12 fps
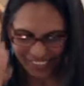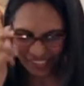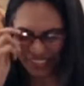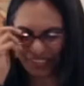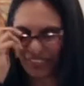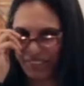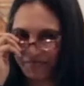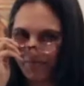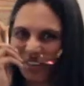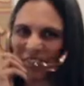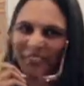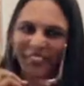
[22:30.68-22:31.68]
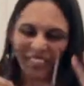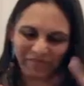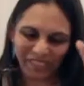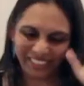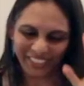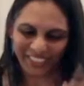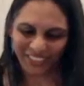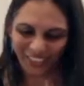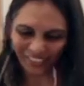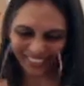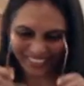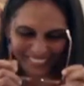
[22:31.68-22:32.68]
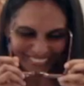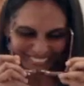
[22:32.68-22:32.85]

was very proud when I made the stalk.